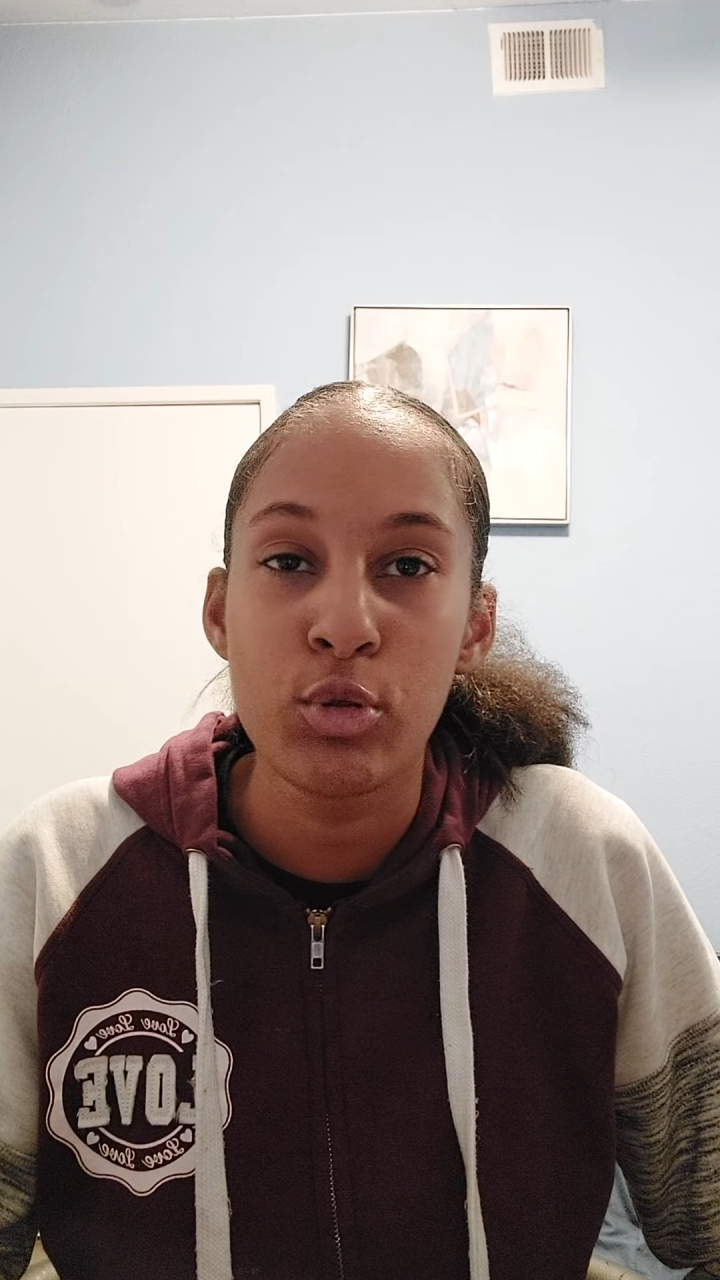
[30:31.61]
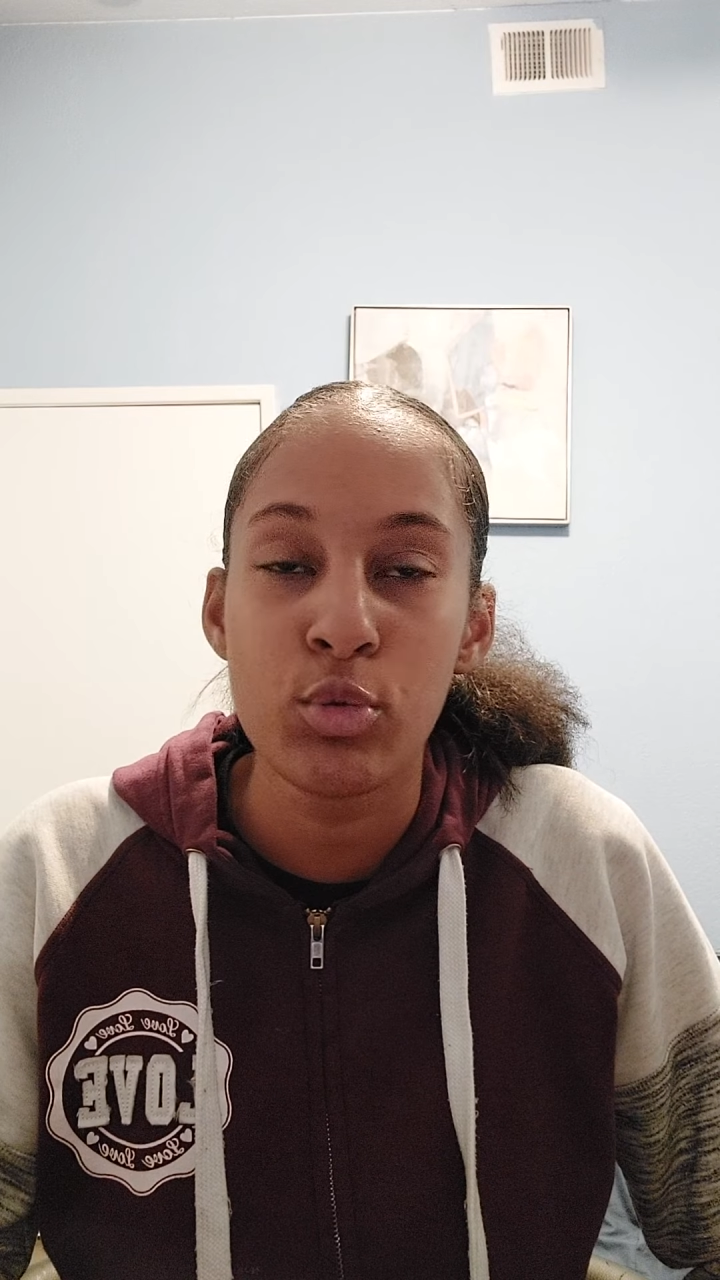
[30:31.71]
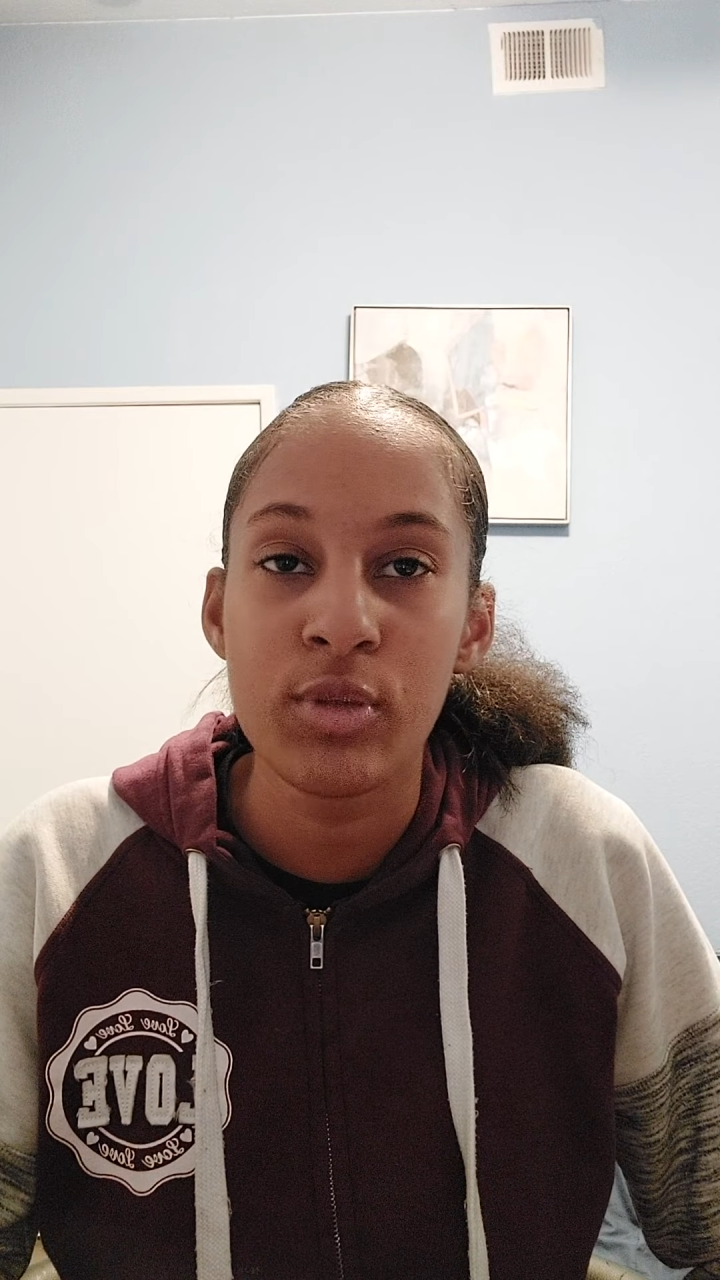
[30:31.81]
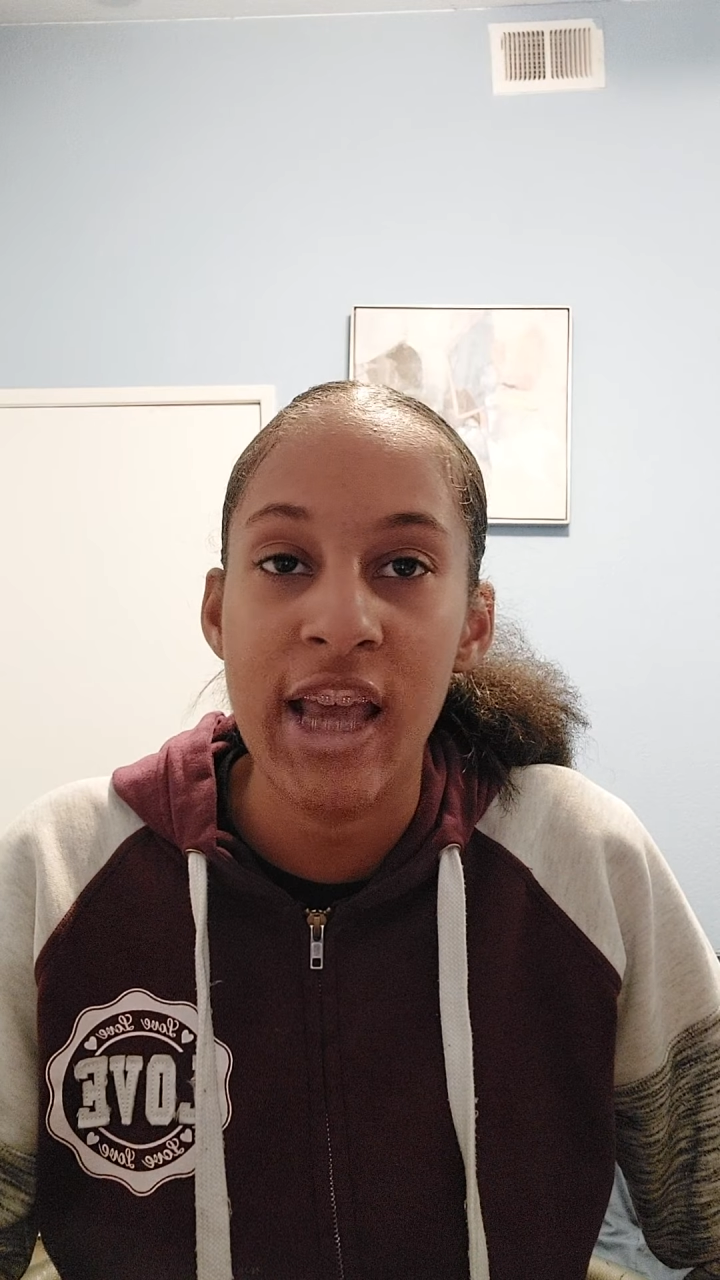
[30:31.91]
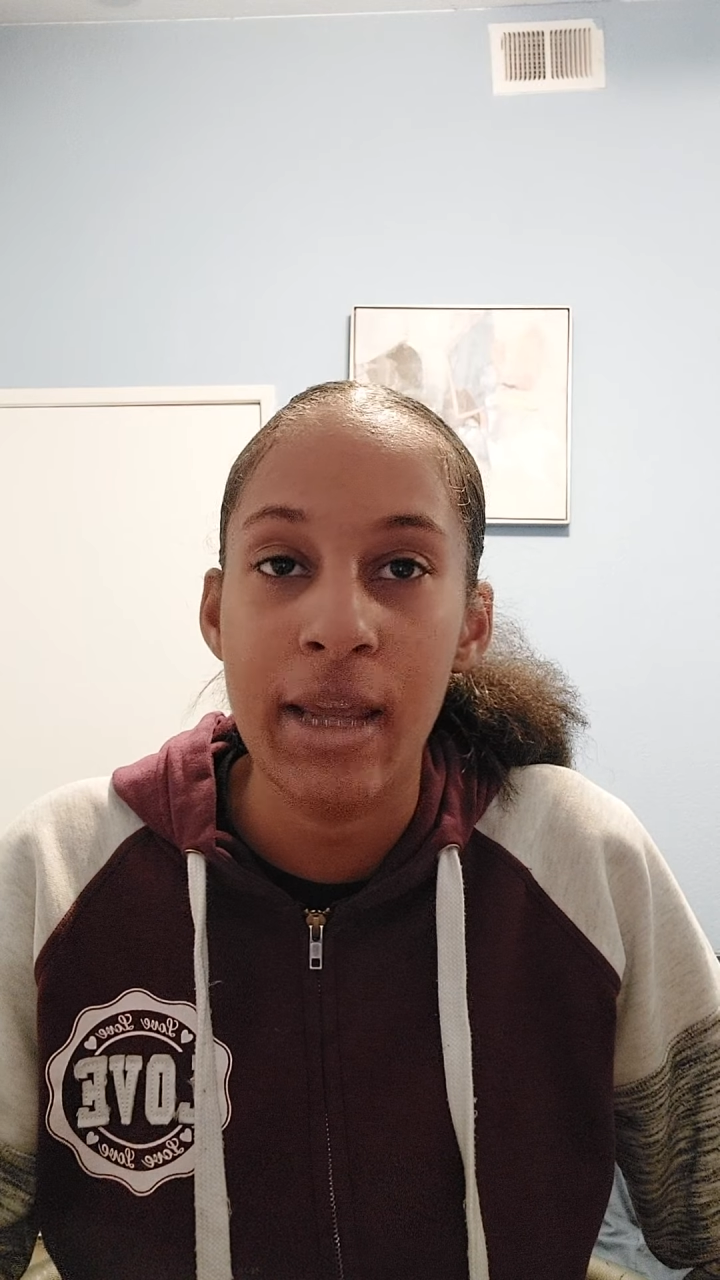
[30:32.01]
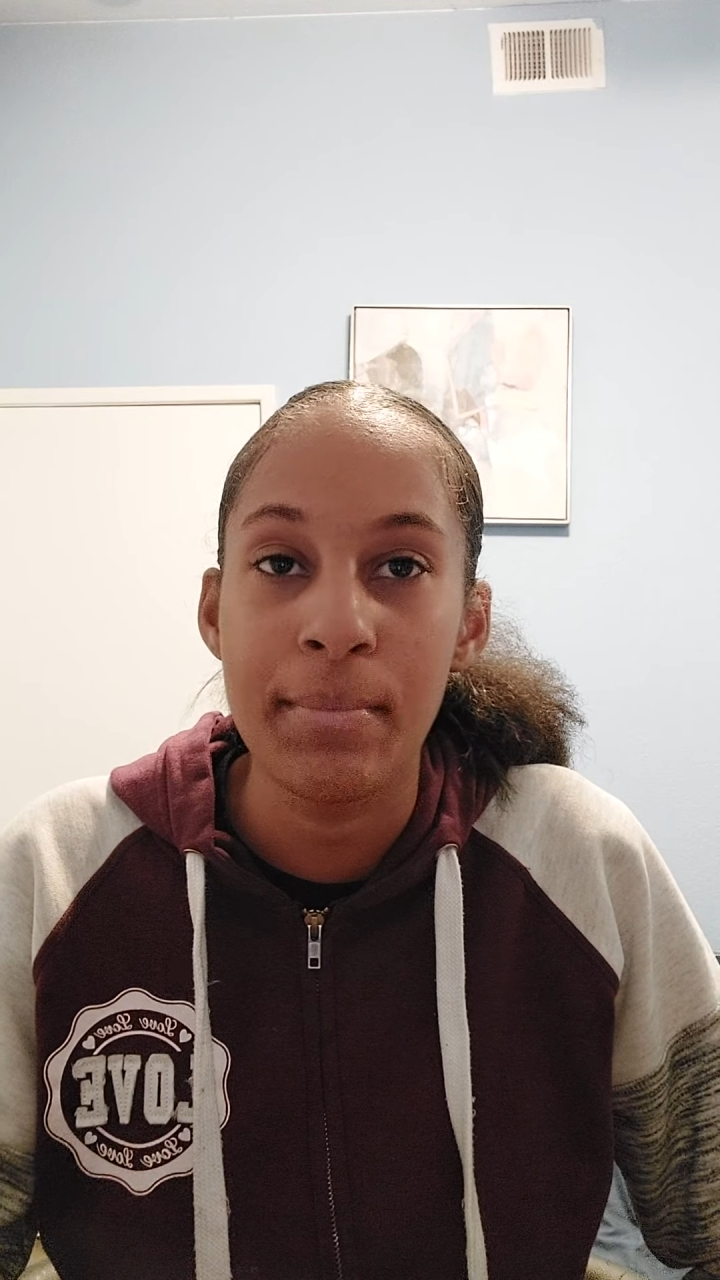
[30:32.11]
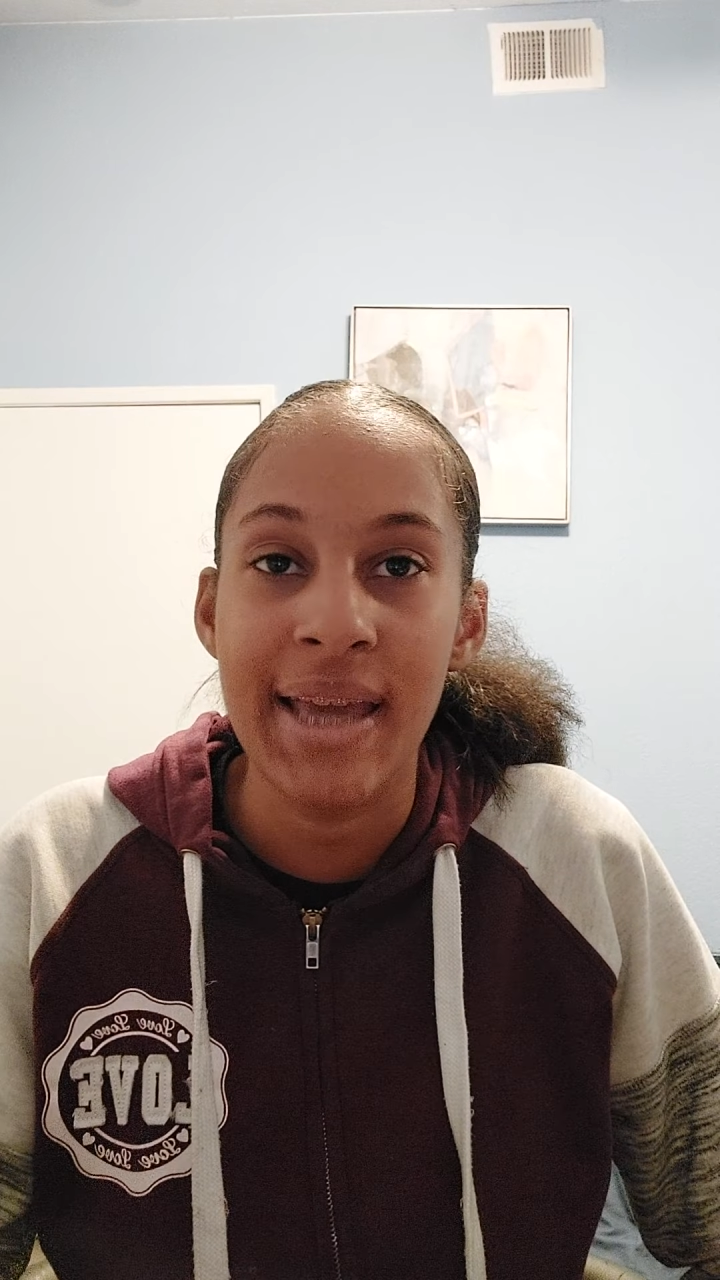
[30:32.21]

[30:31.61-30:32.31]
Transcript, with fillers: to take